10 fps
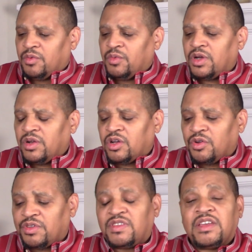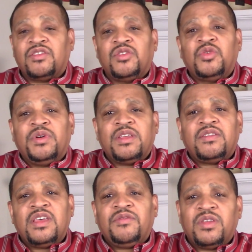We're going to go to section
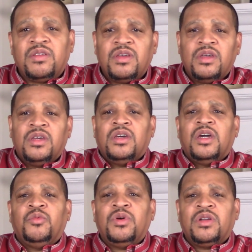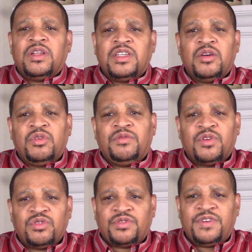27, and we're going to deal with
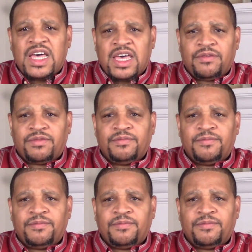verse 5.